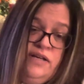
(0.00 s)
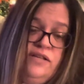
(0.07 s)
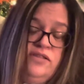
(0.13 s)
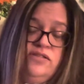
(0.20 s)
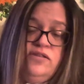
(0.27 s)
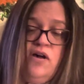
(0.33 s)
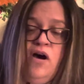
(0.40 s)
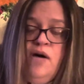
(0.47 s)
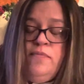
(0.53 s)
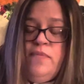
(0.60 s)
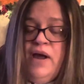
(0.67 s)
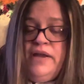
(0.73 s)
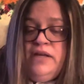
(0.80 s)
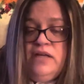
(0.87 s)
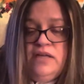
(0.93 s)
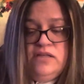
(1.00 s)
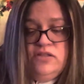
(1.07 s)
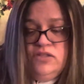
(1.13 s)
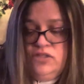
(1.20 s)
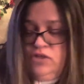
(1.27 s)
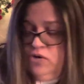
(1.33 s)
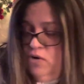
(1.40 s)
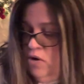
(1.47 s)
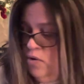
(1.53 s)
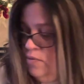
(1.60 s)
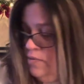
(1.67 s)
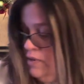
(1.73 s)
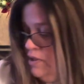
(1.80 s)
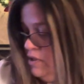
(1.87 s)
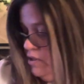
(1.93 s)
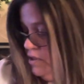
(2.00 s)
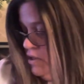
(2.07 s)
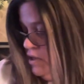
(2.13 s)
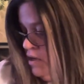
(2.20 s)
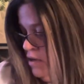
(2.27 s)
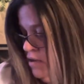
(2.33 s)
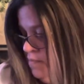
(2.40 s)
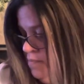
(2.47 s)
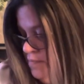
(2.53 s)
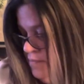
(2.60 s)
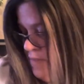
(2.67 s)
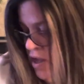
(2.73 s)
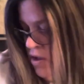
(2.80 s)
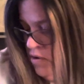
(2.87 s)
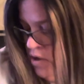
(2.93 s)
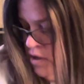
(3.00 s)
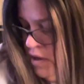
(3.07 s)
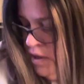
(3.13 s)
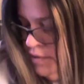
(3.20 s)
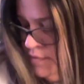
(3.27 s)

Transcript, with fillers: It's um, Heineken Zero um, alcohol.